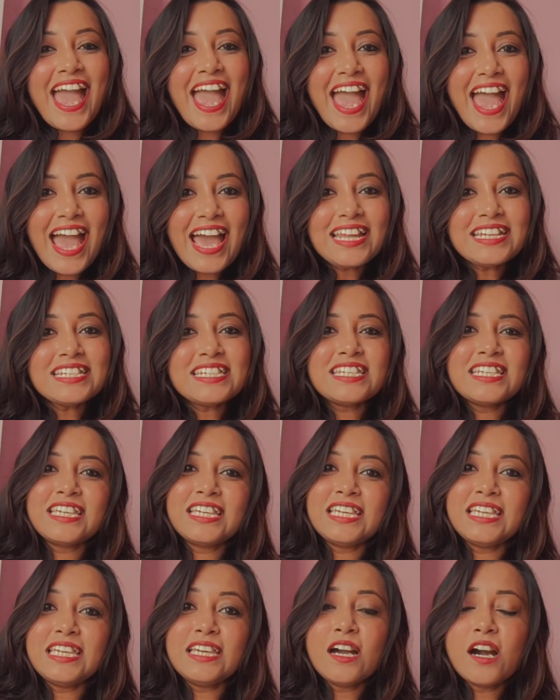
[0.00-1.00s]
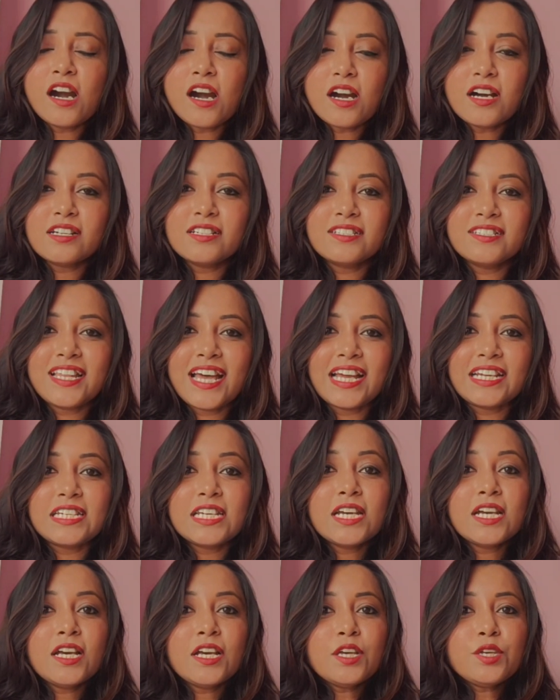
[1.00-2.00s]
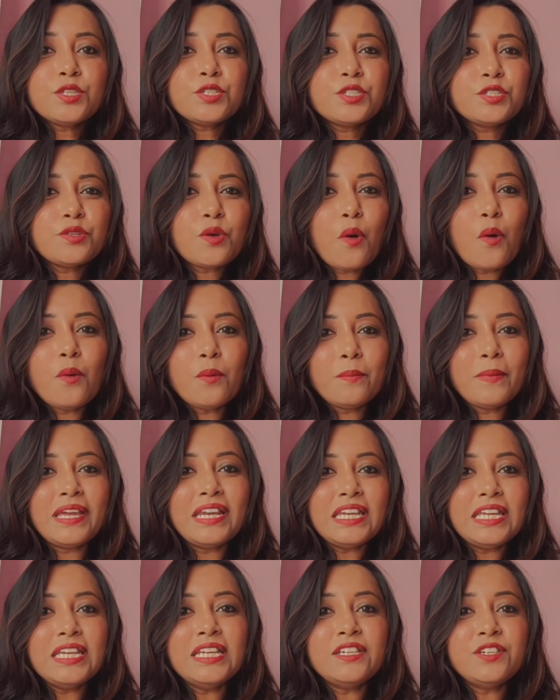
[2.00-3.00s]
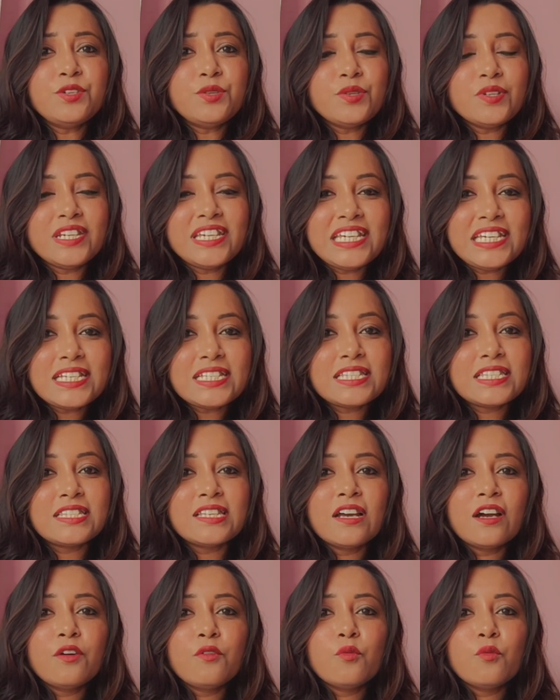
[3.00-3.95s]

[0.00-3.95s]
and he heard that so many trees